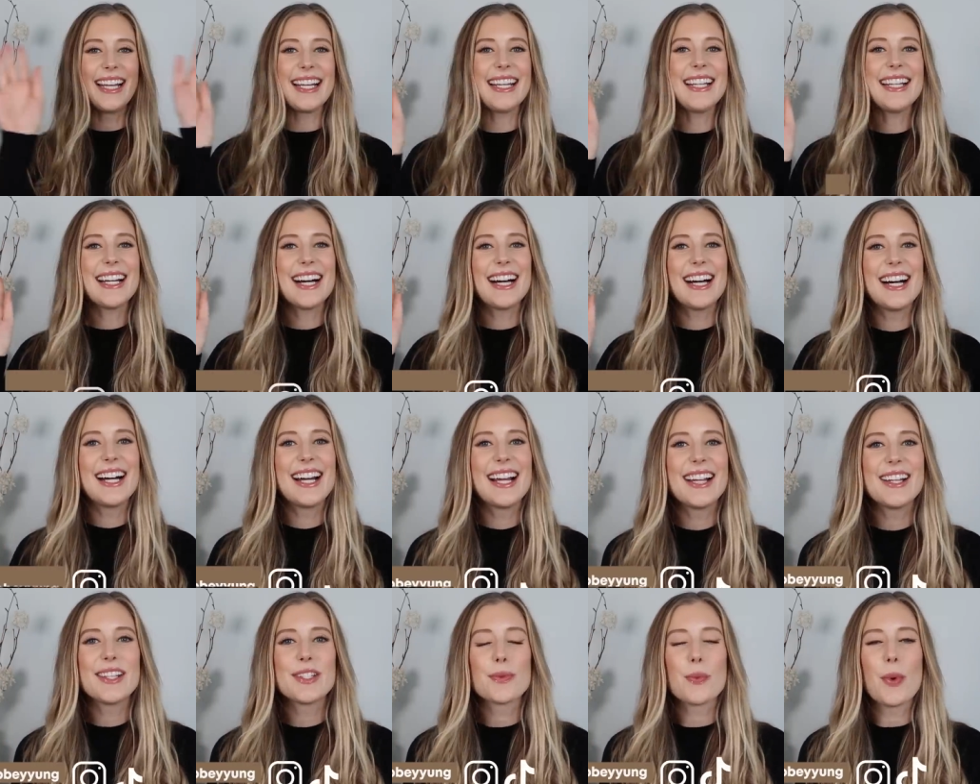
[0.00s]
Hey
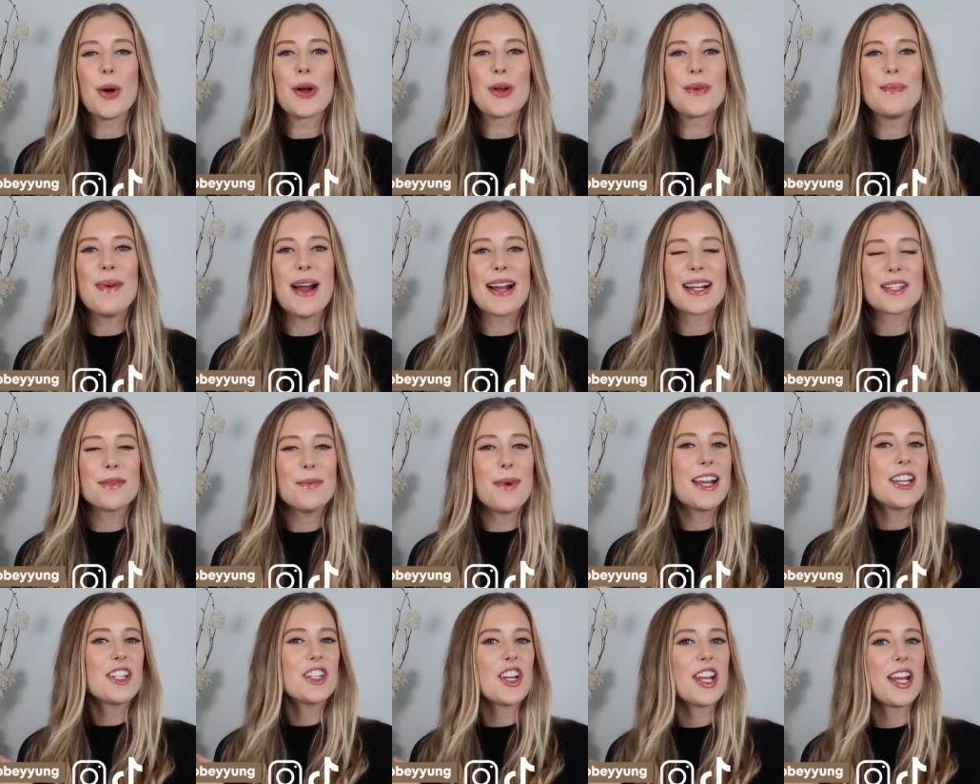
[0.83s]
guys, welcome back to
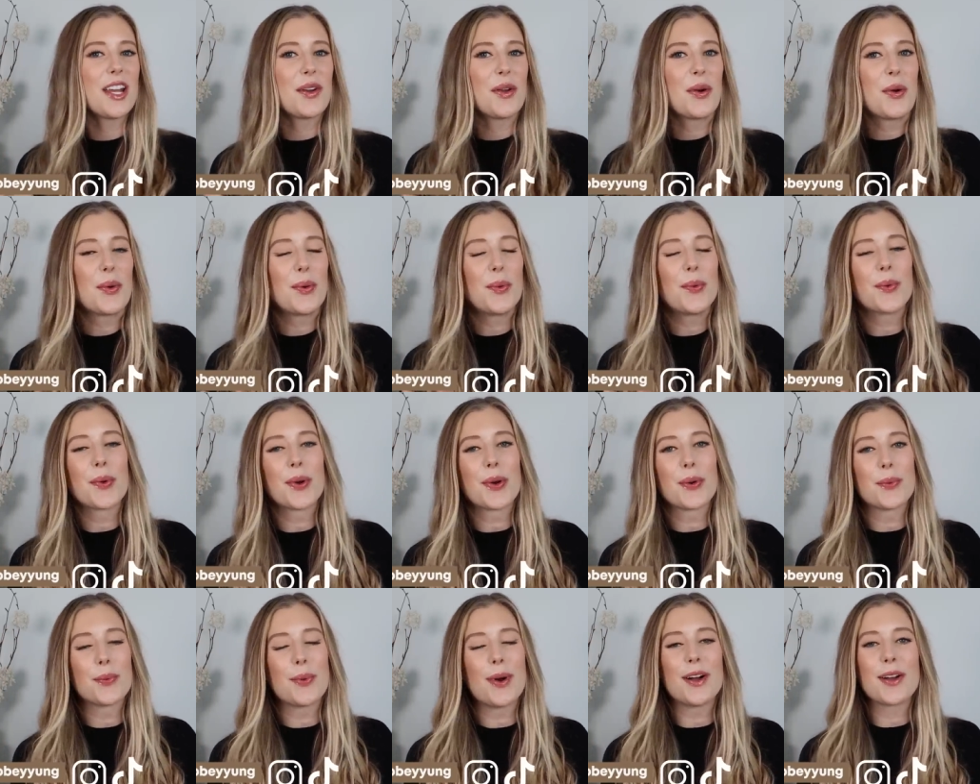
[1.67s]
my channel
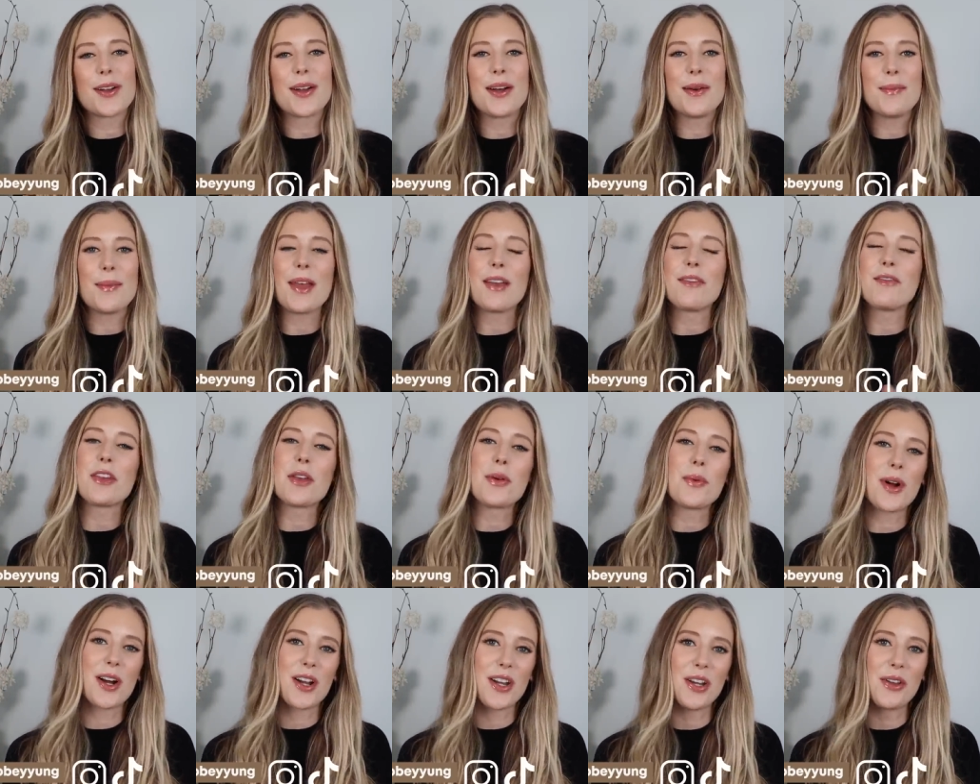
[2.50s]
or welcome if
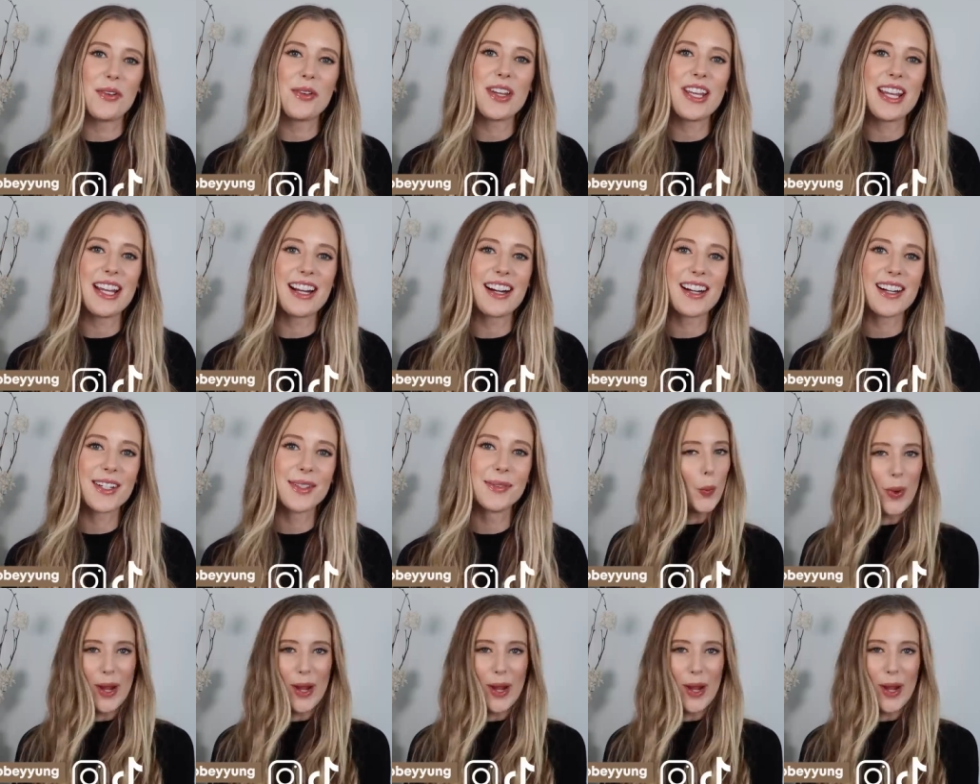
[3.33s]
you are new here.